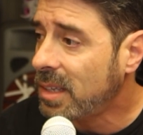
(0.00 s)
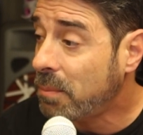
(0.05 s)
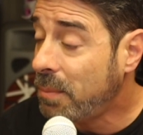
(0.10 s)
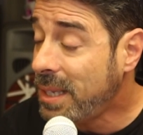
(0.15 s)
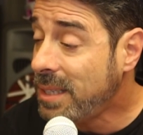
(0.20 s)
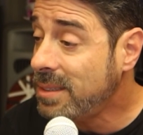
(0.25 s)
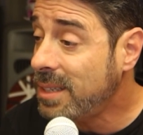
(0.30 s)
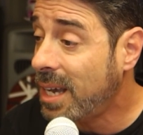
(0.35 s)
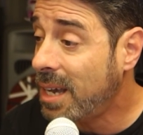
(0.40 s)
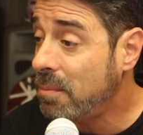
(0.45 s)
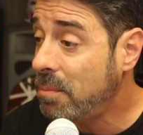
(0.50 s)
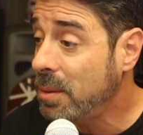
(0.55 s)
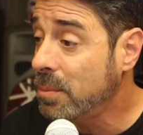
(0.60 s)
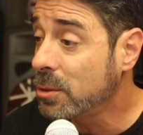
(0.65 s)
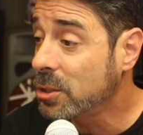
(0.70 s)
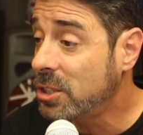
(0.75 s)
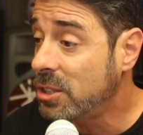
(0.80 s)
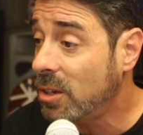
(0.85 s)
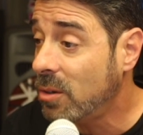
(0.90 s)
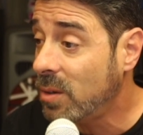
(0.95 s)
Meantime,
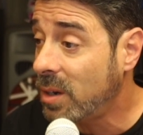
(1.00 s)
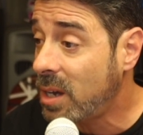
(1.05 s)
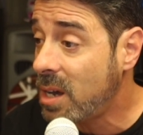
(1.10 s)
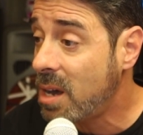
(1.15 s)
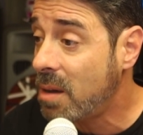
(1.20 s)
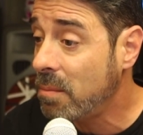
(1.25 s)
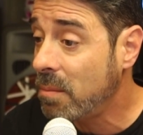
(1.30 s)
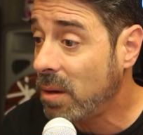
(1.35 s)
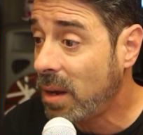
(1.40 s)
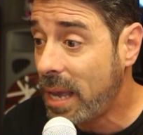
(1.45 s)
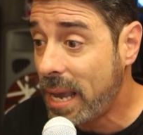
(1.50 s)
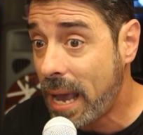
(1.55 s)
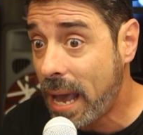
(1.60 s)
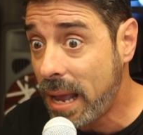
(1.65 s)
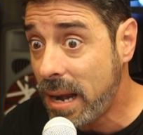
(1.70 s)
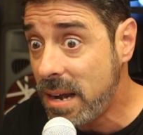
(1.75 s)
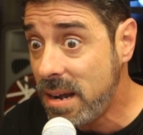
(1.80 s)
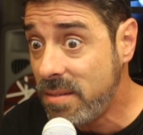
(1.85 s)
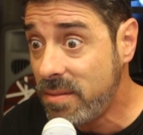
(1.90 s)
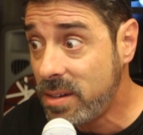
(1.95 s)
people showing up. Like,
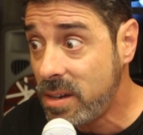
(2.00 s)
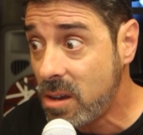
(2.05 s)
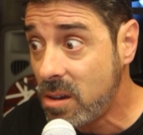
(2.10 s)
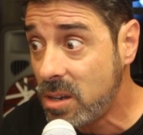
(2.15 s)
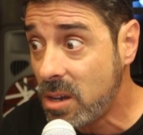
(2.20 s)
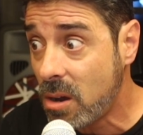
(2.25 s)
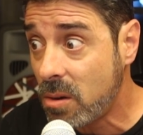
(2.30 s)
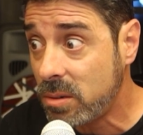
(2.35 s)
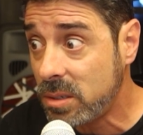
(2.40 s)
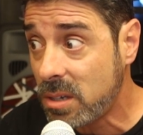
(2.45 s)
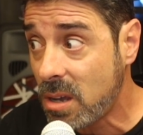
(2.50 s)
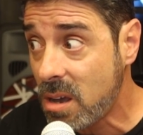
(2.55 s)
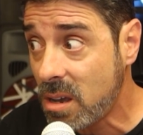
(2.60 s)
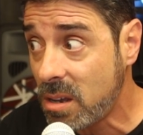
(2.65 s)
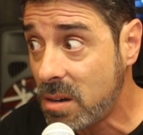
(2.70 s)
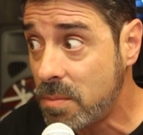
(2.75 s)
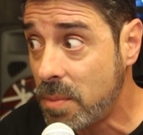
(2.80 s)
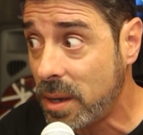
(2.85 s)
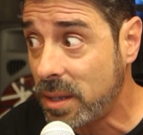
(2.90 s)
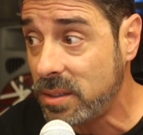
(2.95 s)
I didn't even know y'all were
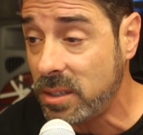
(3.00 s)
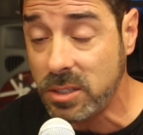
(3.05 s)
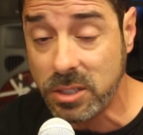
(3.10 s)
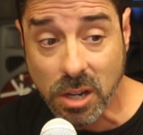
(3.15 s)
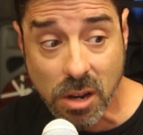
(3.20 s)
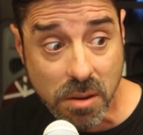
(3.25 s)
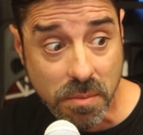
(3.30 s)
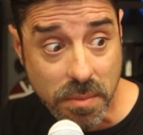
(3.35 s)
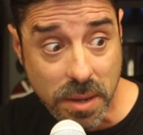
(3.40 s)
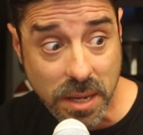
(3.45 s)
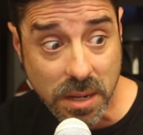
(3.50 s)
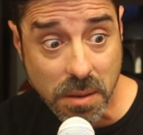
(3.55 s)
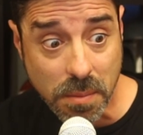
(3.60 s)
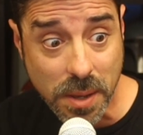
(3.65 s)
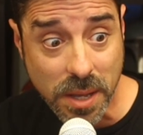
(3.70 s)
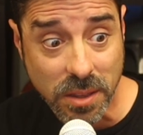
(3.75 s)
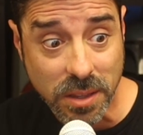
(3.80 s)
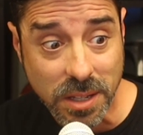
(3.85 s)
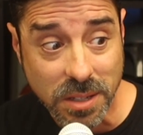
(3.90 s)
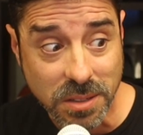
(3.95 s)
talking about this. Y'all are meeting
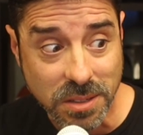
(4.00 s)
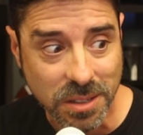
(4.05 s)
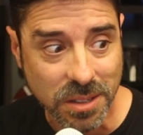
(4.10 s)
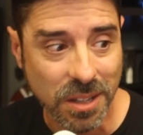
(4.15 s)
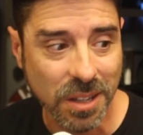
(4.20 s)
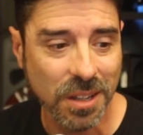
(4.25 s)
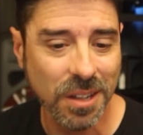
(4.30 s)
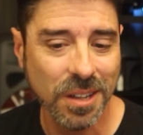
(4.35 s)
about this?